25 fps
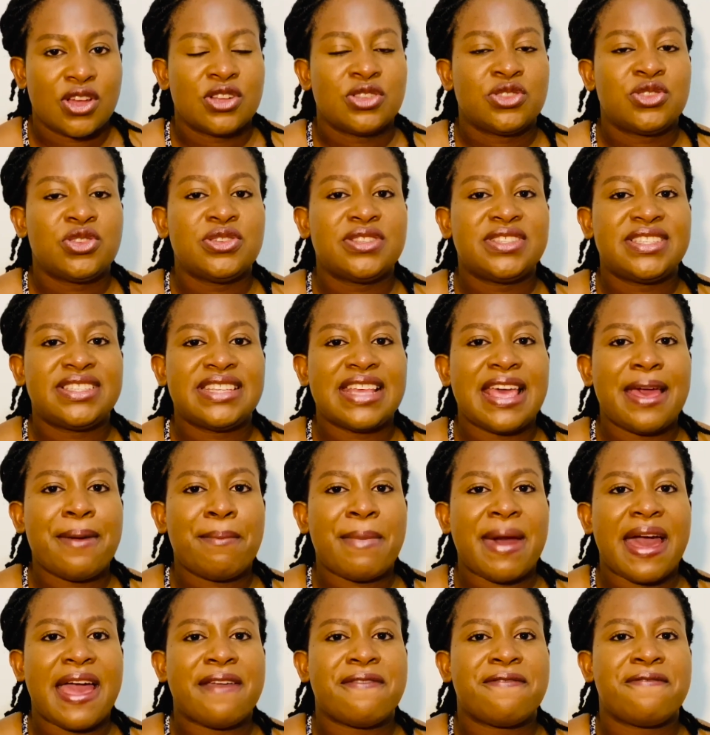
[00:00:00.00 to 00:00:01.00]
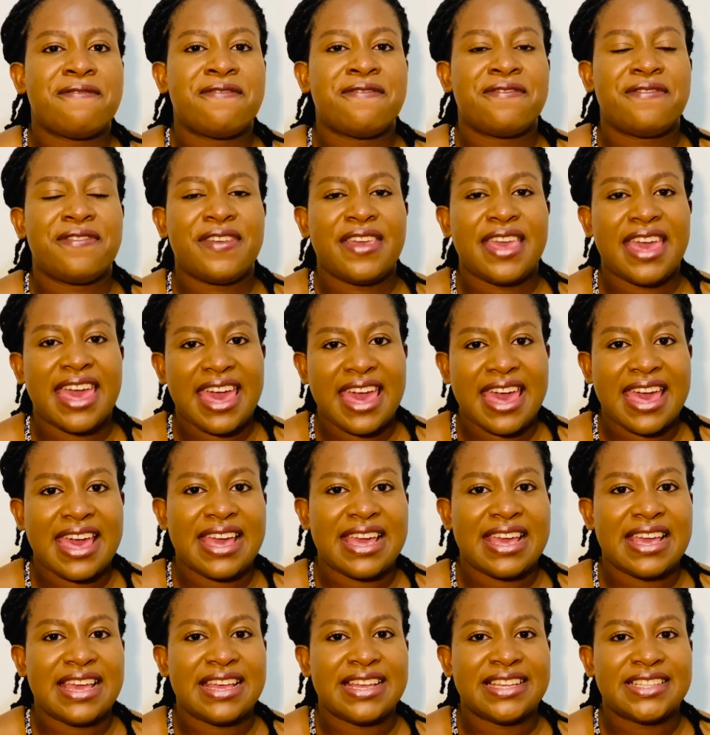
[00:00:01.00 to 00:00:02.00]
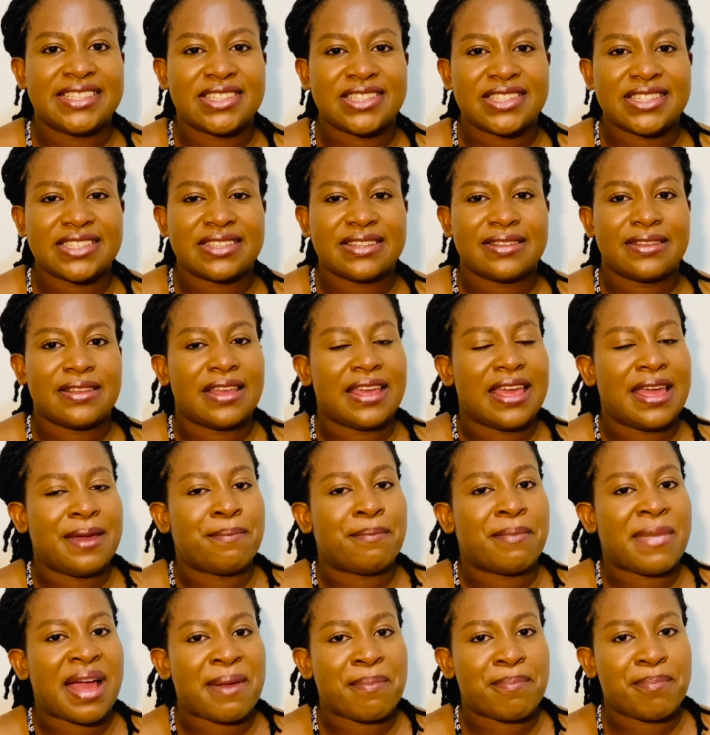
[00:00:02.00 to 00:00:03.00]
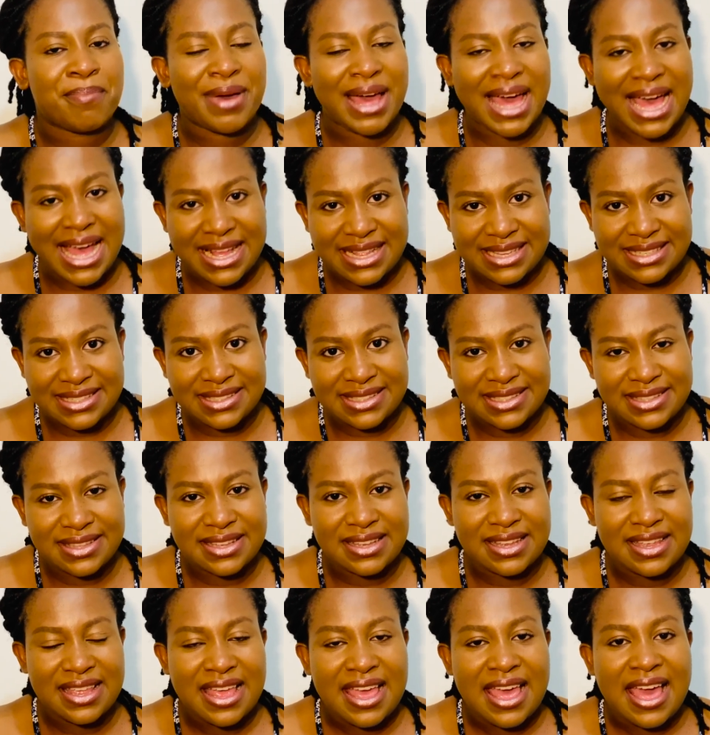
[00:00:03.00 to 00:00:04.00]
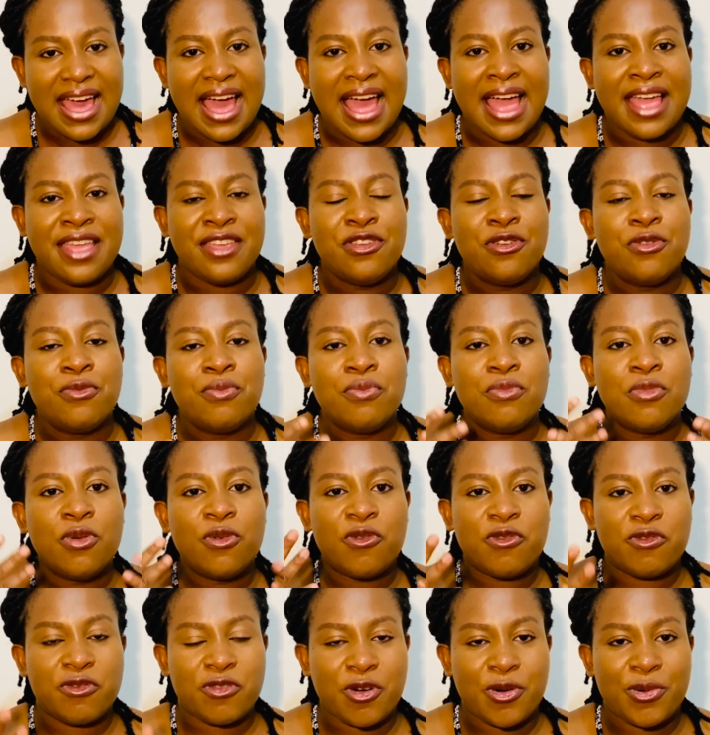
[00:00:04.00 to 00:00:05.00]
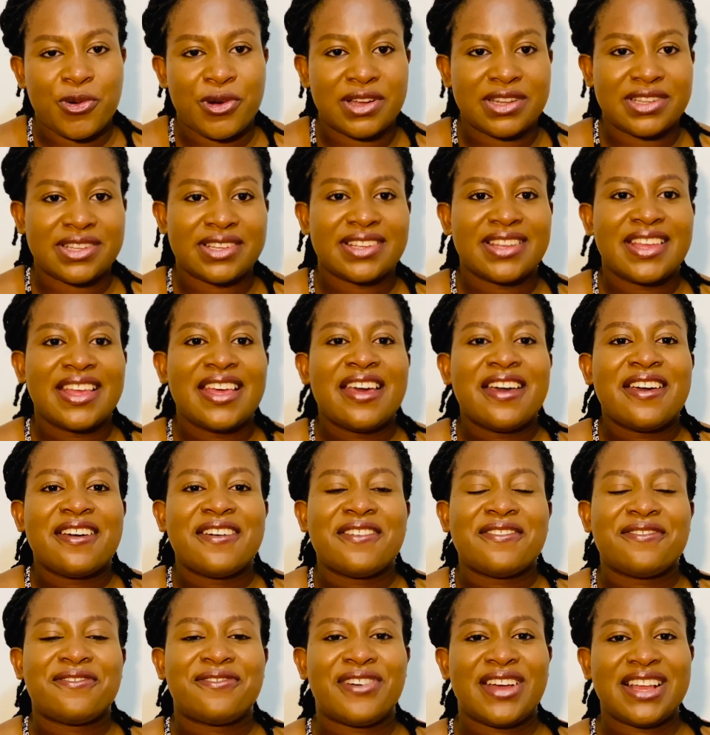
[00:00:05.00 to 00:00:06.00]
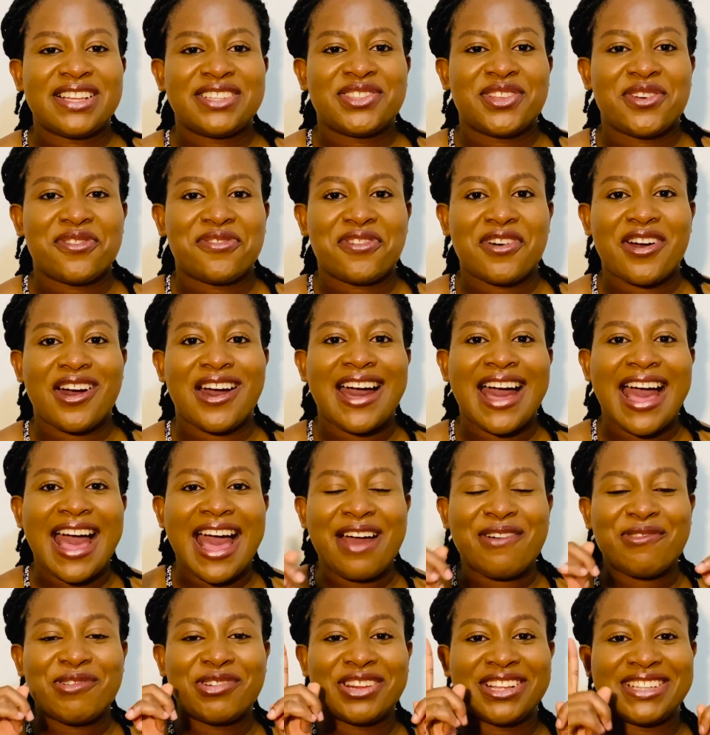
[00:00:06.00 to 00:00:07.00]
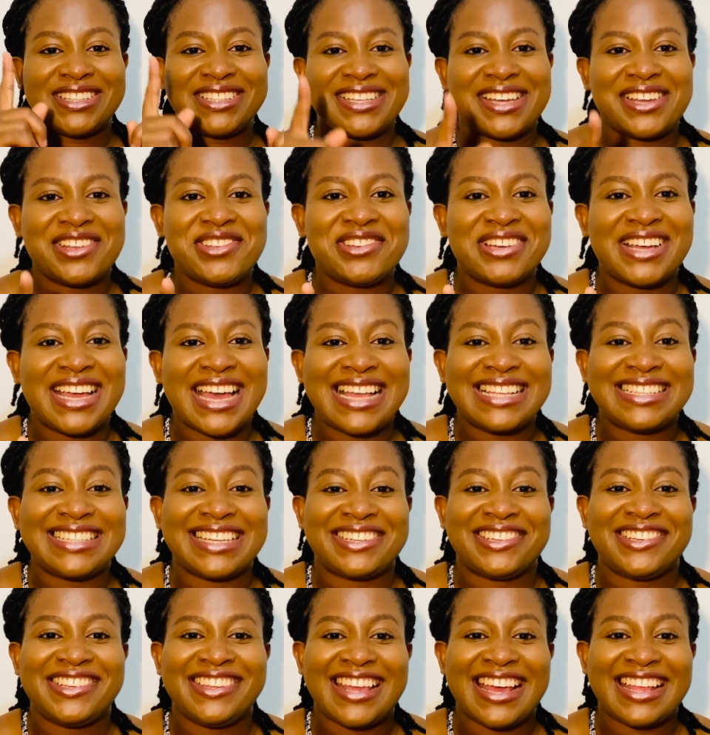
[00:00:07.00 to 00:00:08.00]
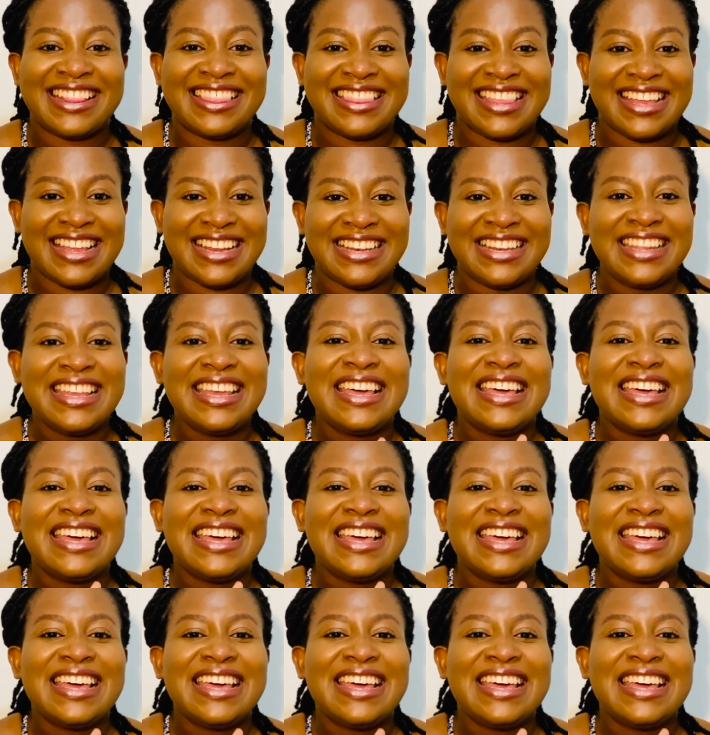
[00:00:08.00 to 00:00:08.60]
to say my fear is in my past and you move forward. First of all, I want to tell you guys another thing.